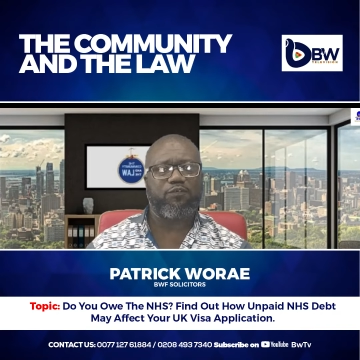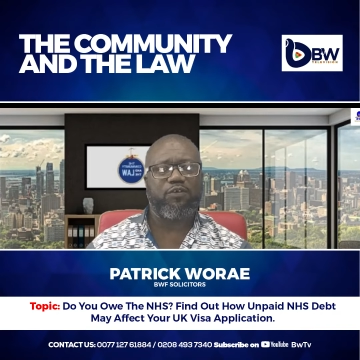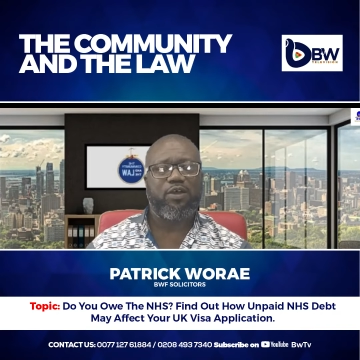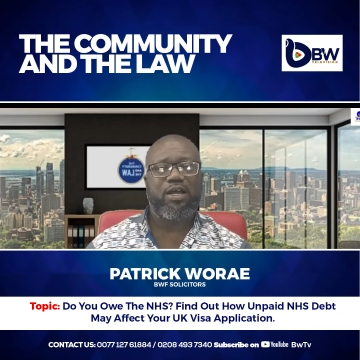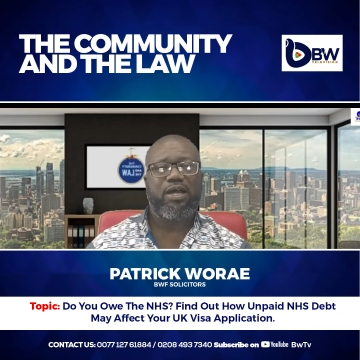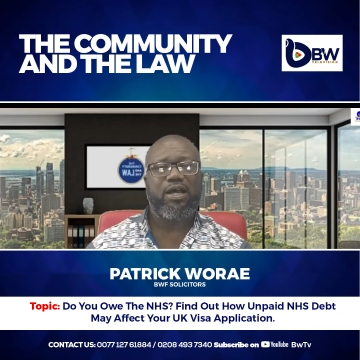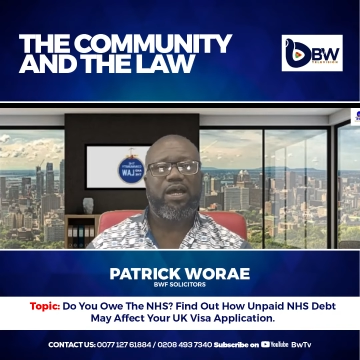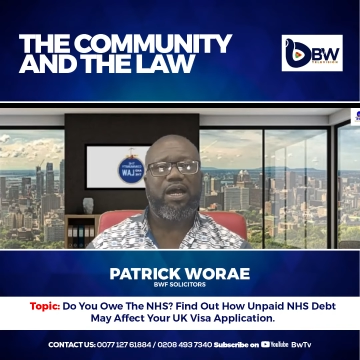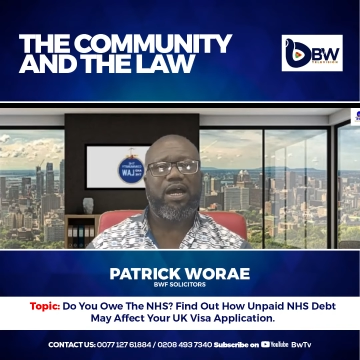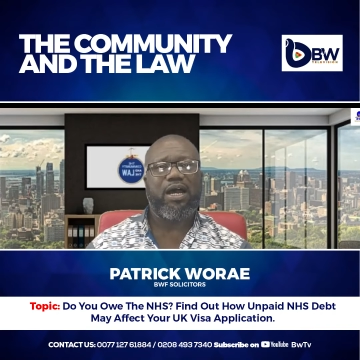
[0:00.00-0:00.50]

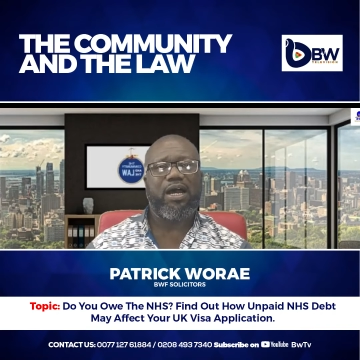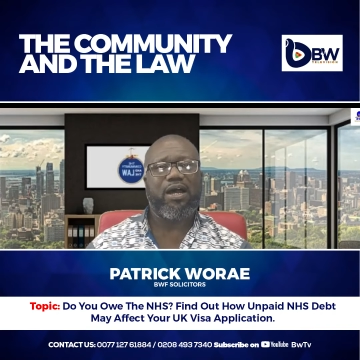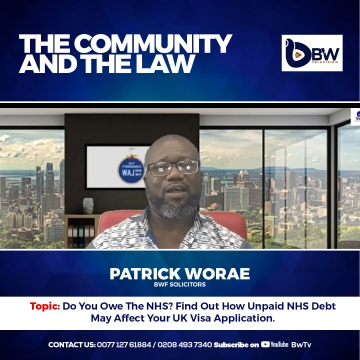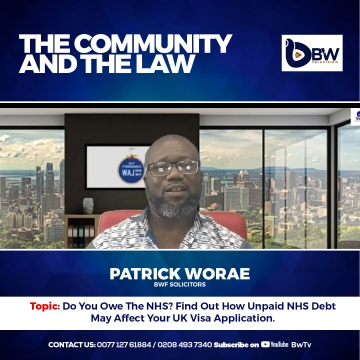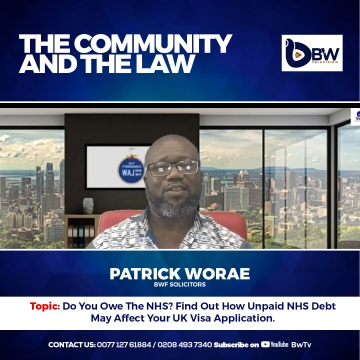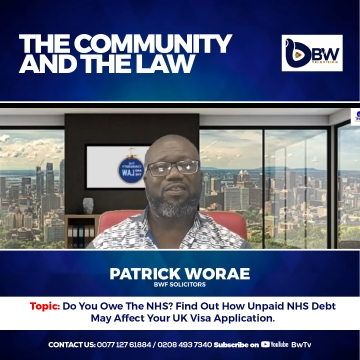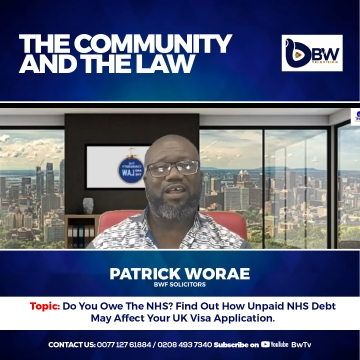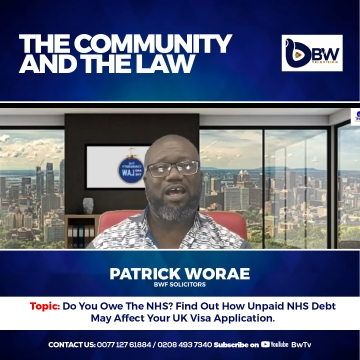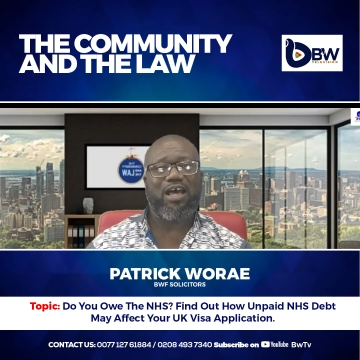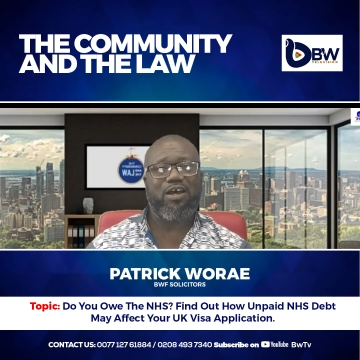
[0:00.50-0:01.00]

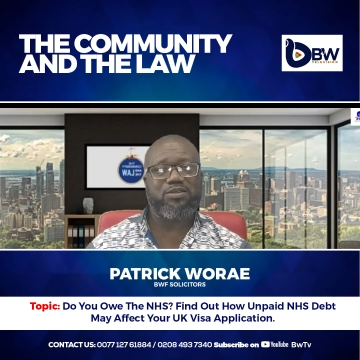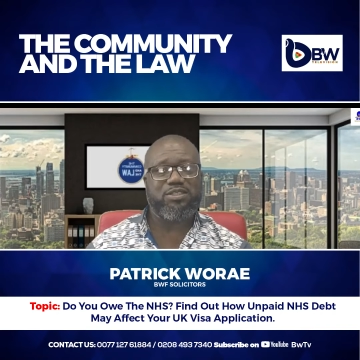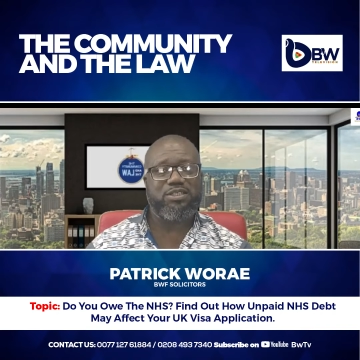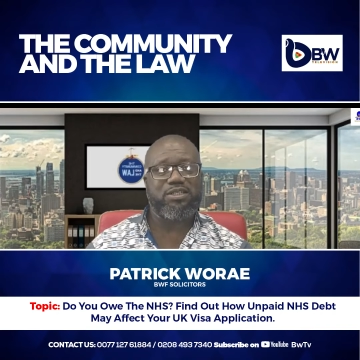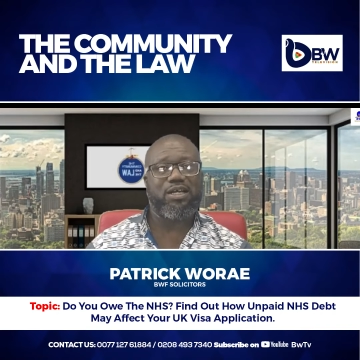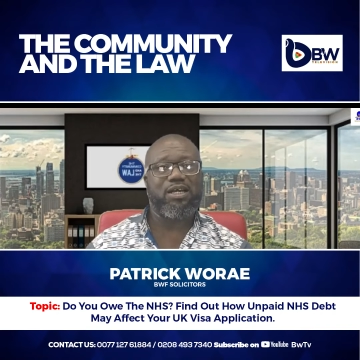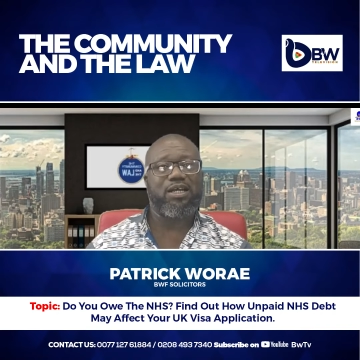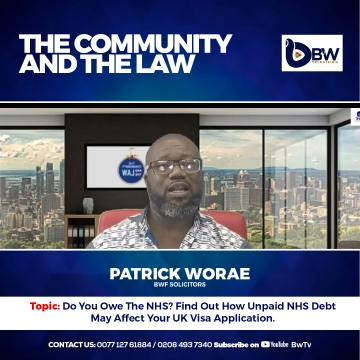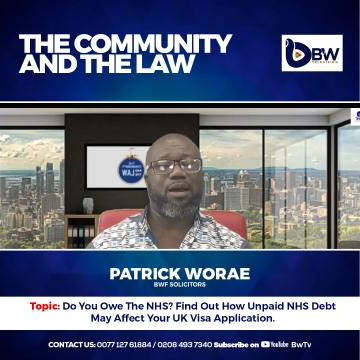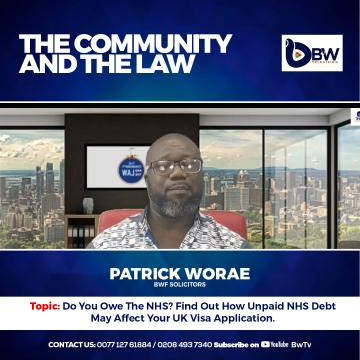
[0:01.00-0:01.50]
1,000 and
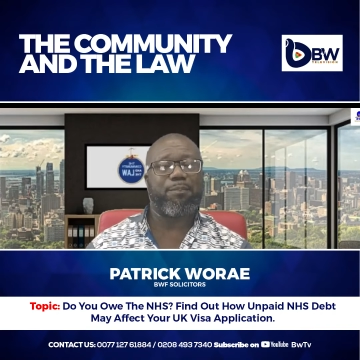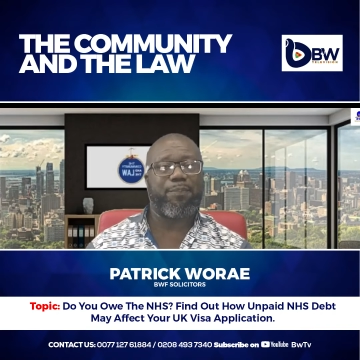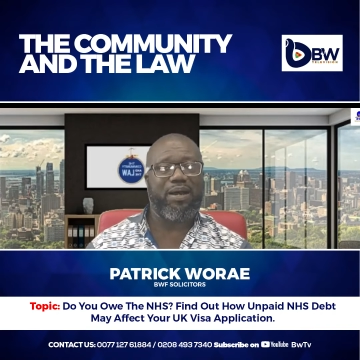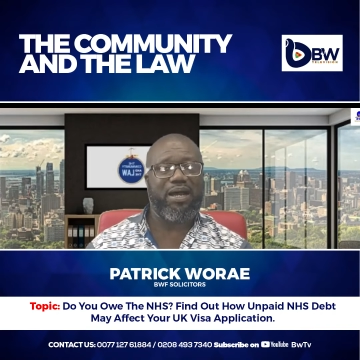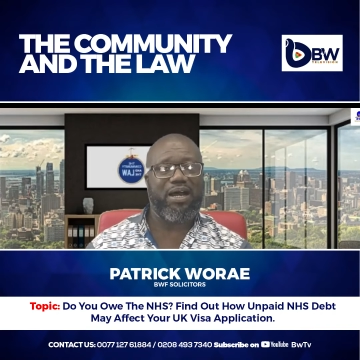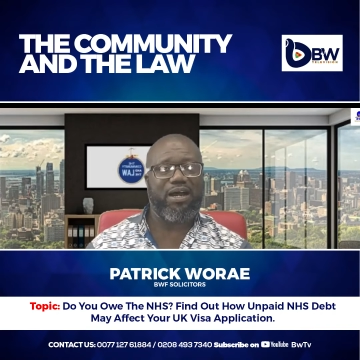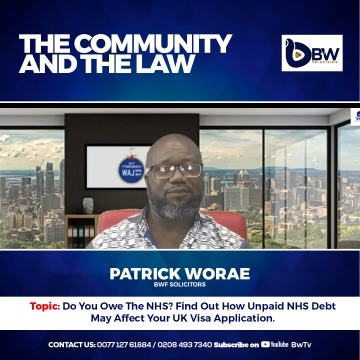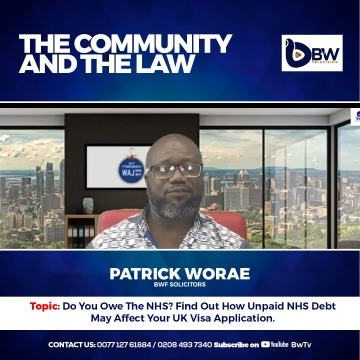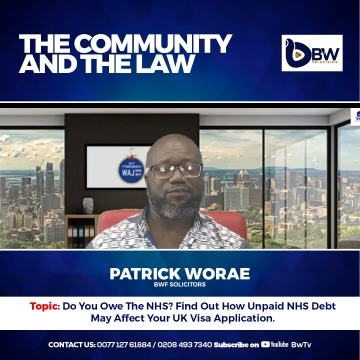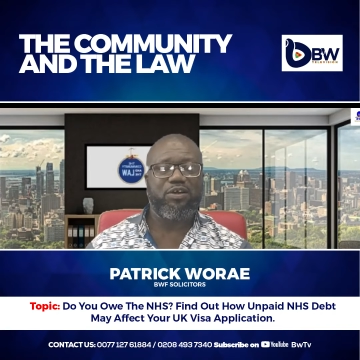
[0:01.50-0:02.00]

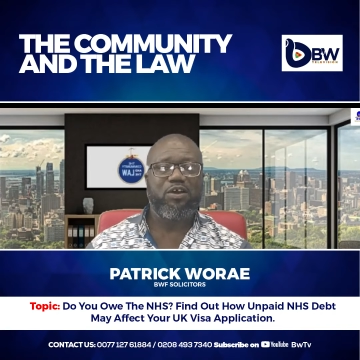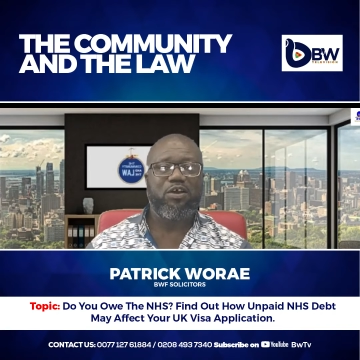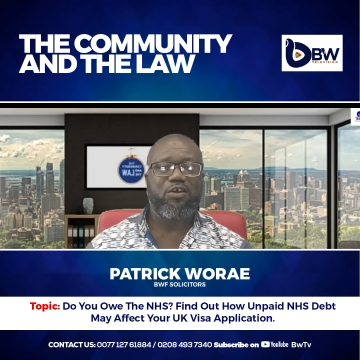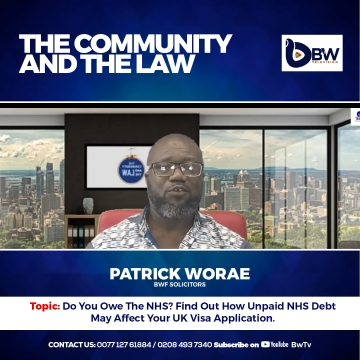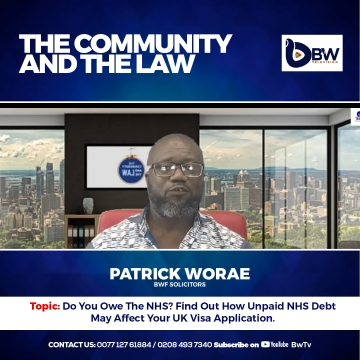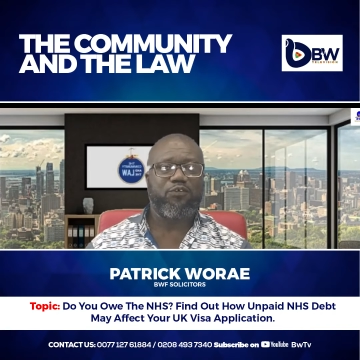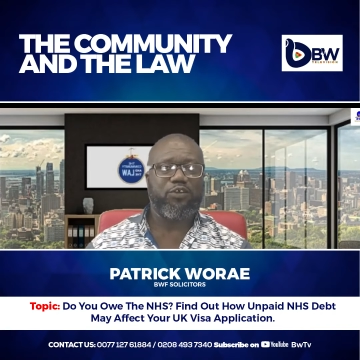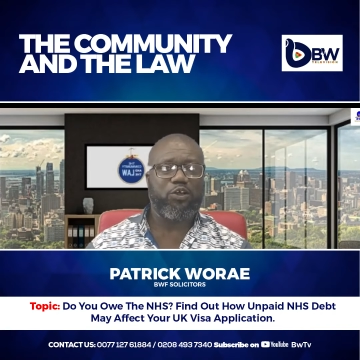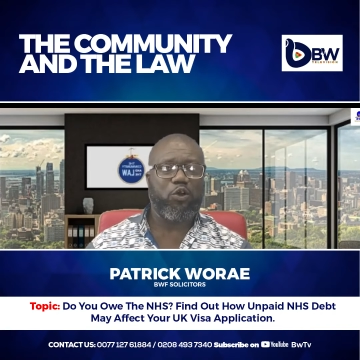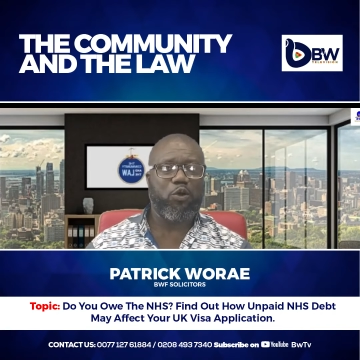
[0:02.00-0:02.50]
above for the
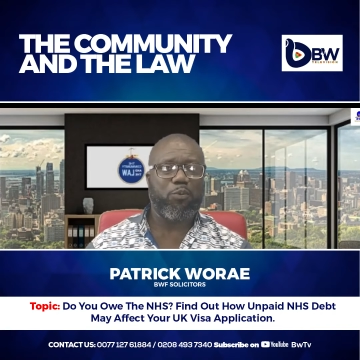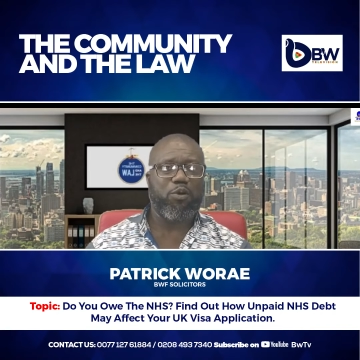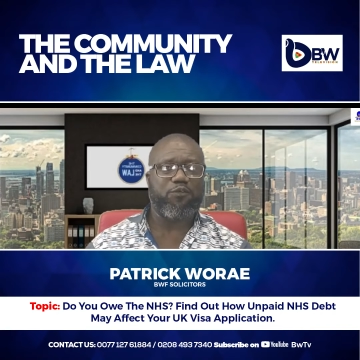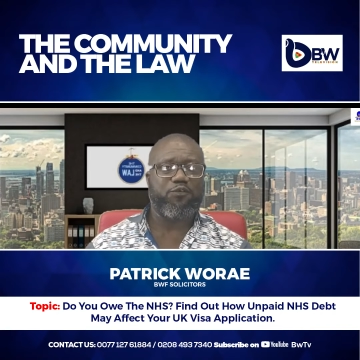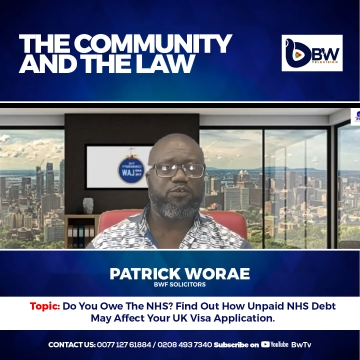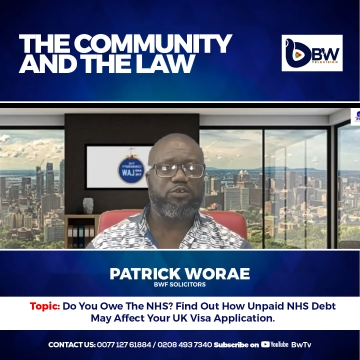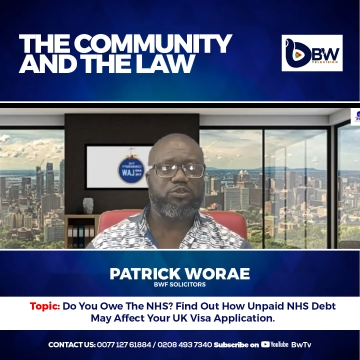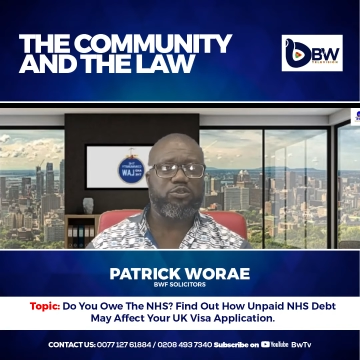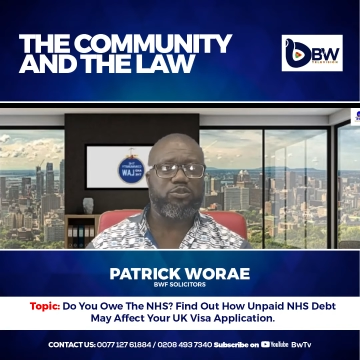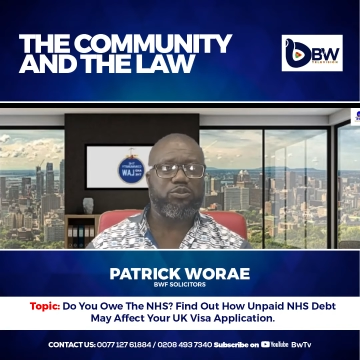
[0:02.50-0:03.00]
Home Office
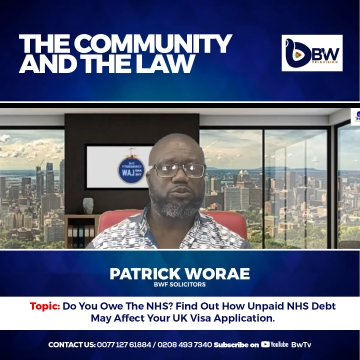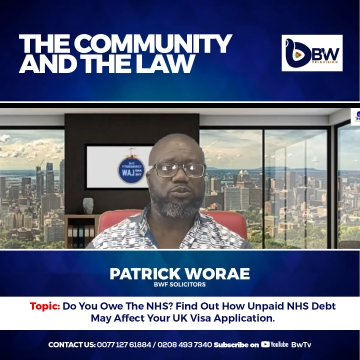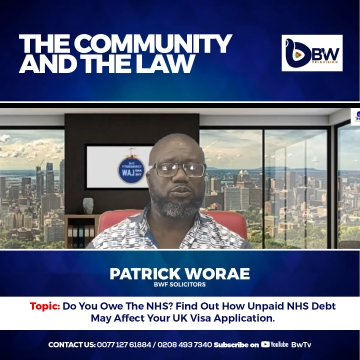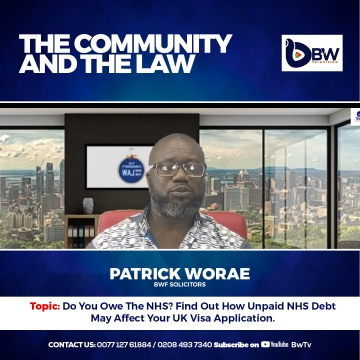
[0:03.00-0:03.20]
to